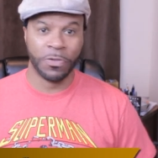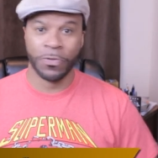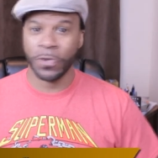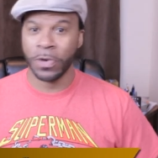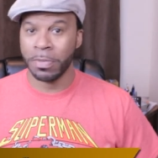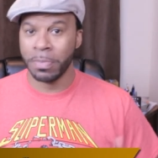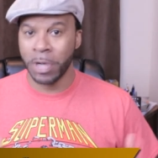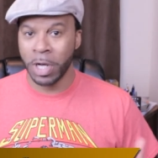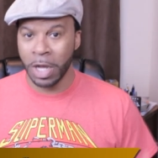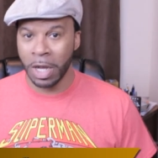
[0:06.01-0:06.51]

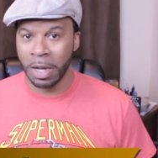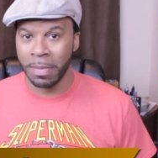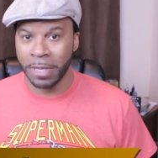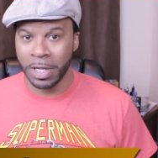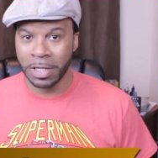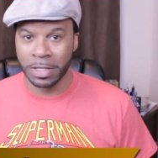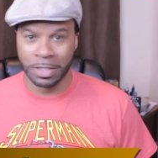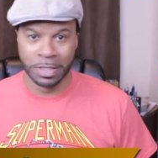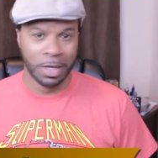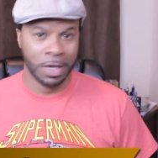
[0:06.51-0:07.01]
from
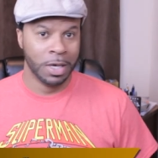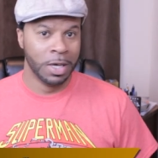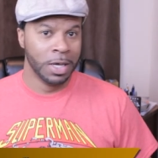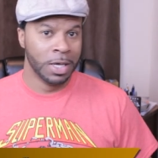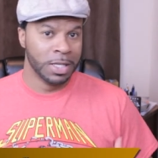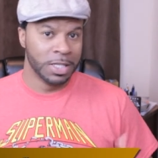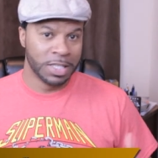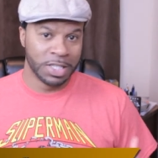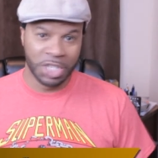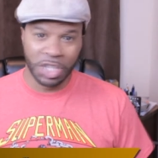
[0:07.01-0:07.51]
comics
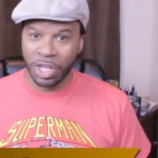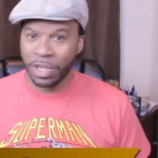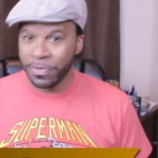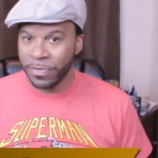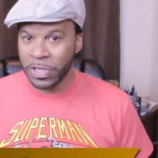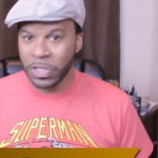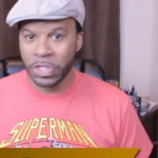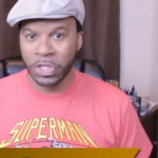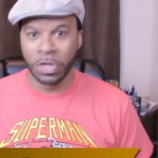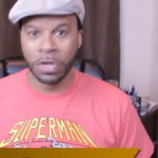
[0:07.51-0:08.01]
to
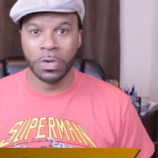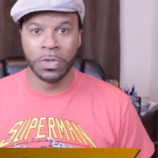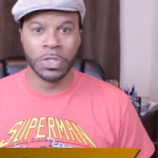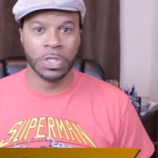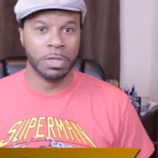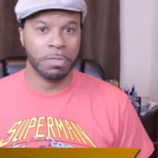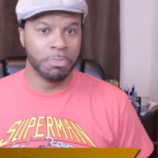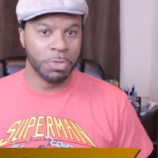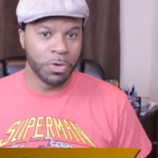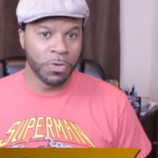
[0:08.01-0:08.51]
TV
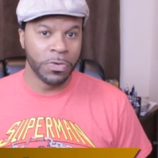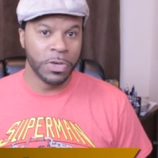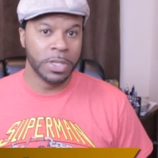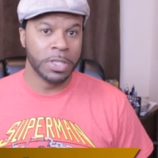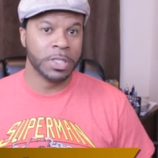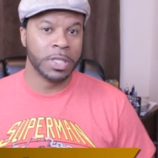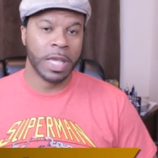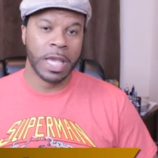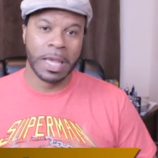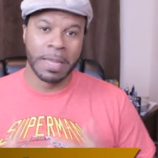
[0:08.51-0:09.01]
shows to
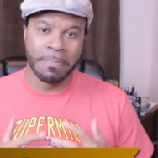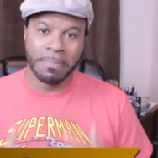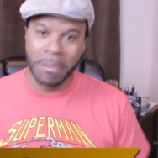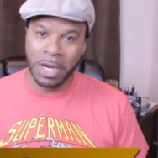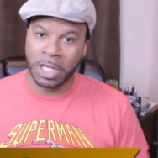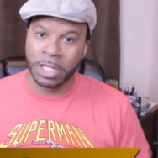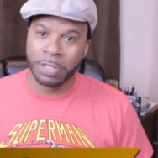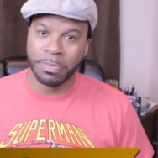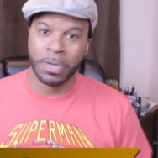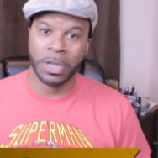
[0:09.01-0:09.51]
movies and
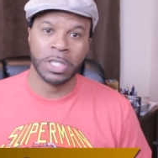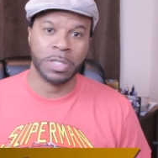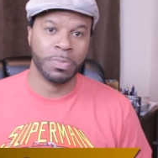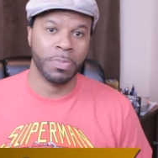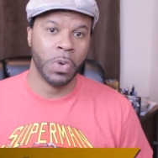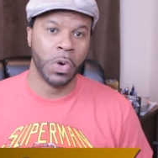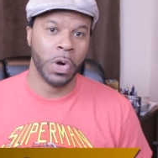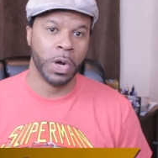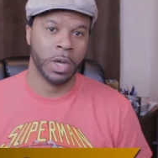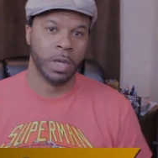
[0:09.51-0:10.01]
much, much
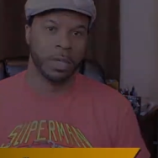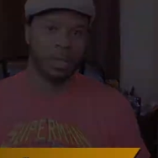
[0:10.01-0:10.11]
more.